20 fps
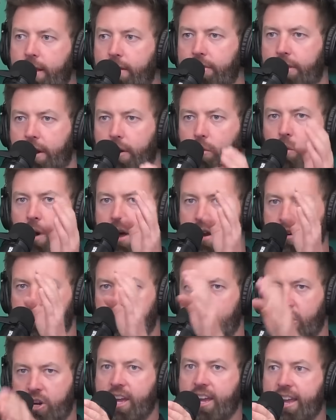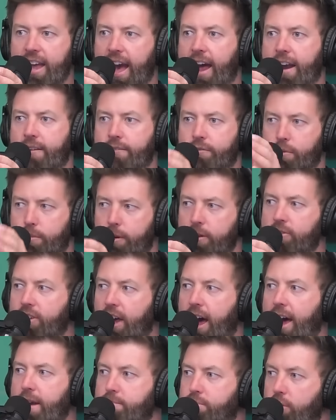that when looking at it from a
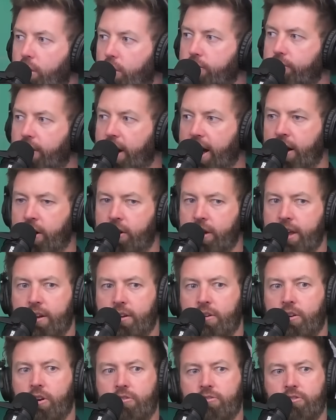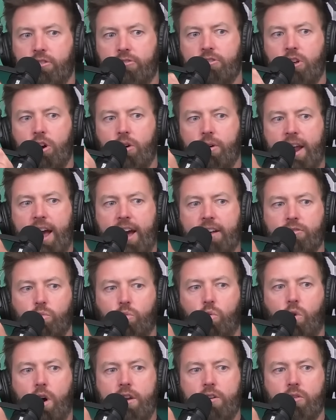side profile, it looks as though it has
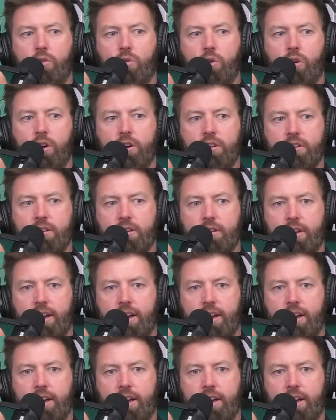one horn. You can